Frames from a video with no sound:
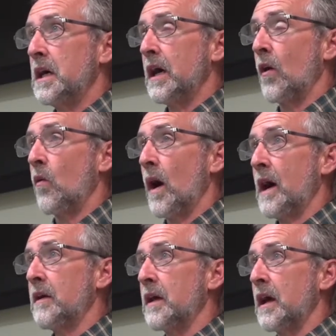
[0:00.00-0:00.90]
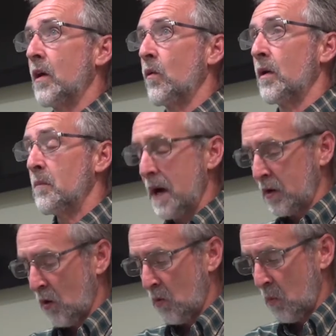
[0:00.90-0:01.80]
in a way that it would make
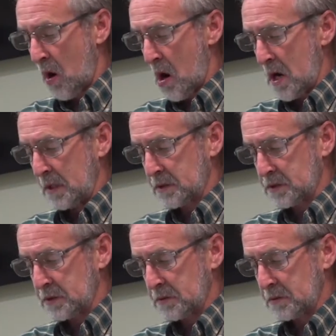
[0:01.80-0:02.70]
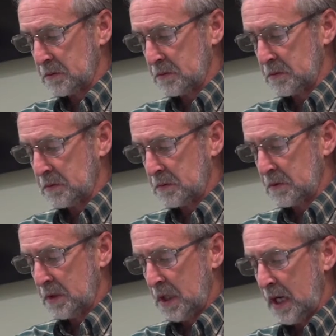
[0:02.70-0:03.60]
her wise
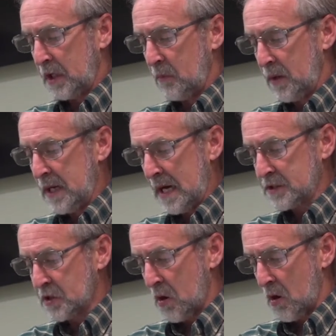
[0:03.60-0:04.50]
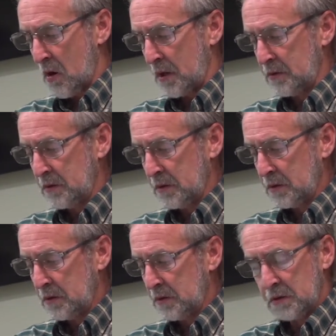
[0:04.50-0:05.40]
and to be as God
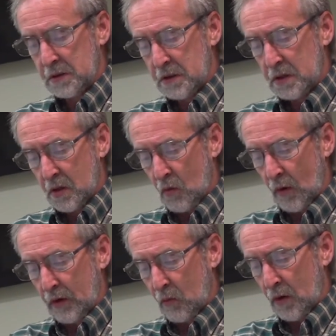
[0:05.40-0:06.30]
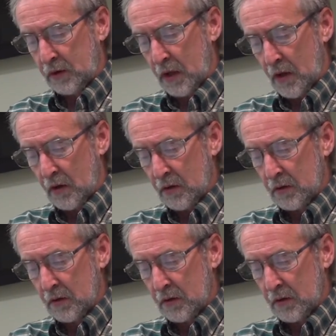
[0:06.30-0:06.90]
according to what did.